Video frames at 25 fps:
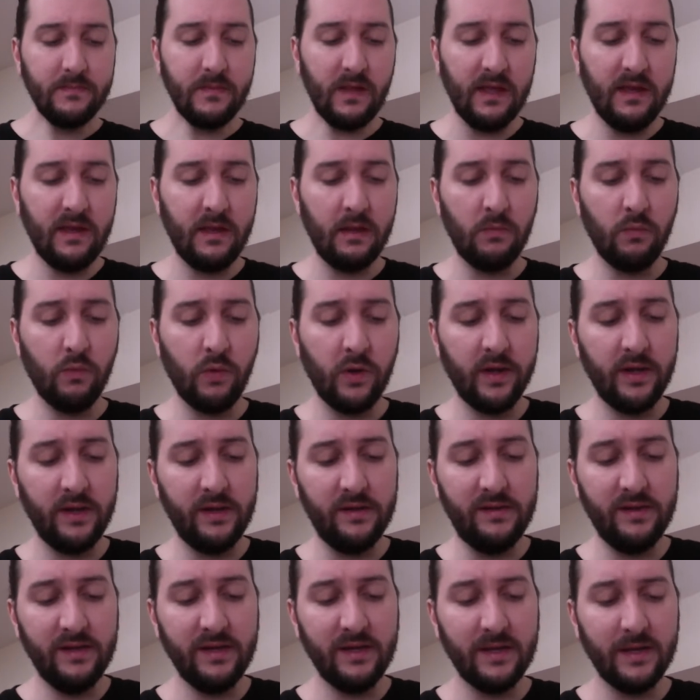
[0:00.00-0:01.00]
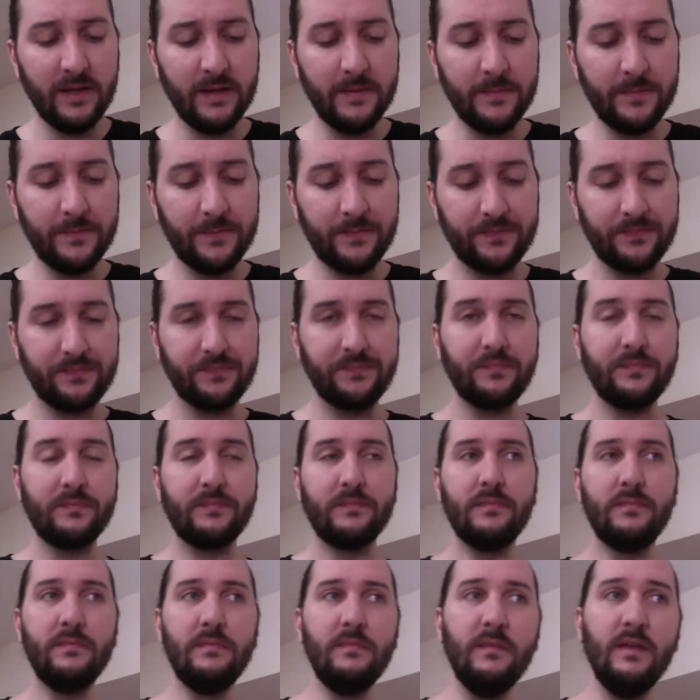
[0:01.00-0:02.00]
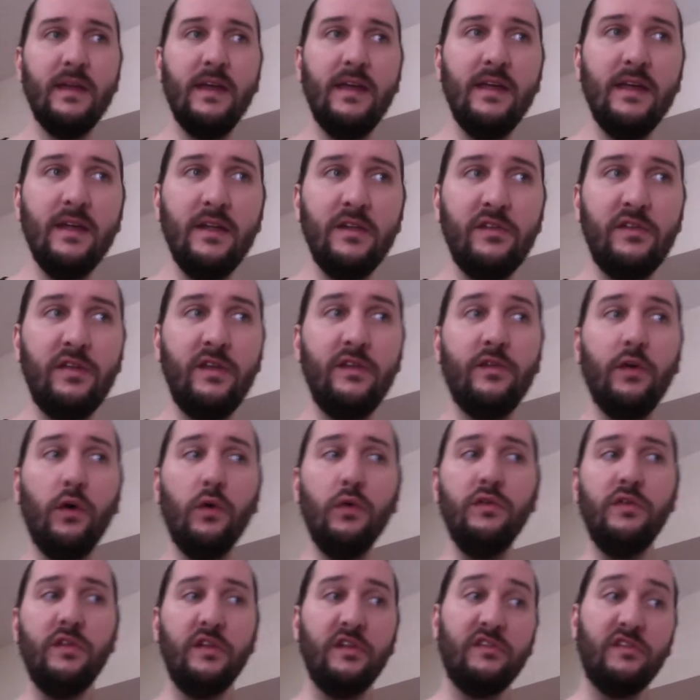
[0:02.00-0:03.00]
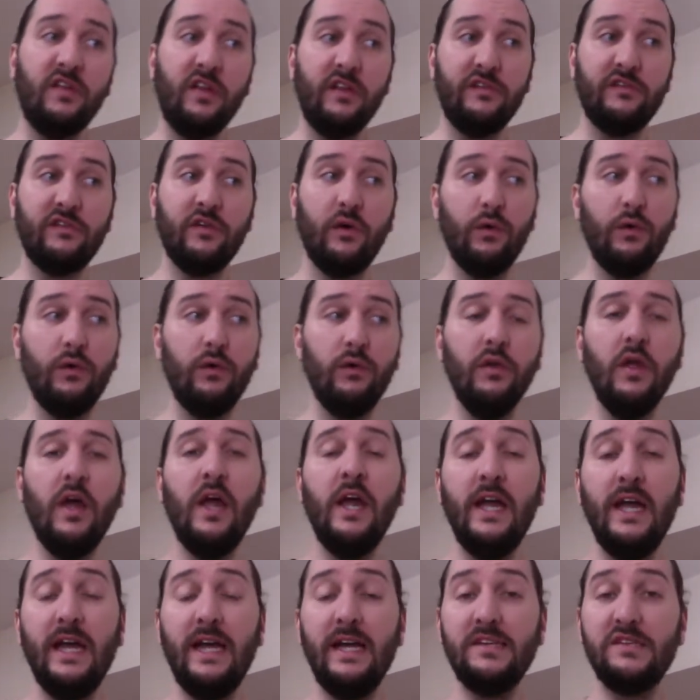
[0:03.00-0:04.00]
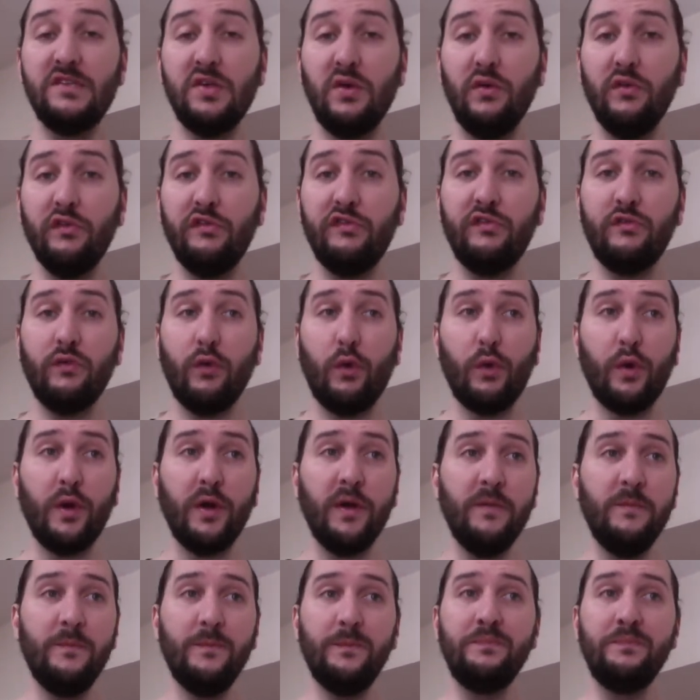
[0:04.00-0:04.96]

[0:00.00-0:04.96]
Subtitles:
And what he did is he told us his whole story of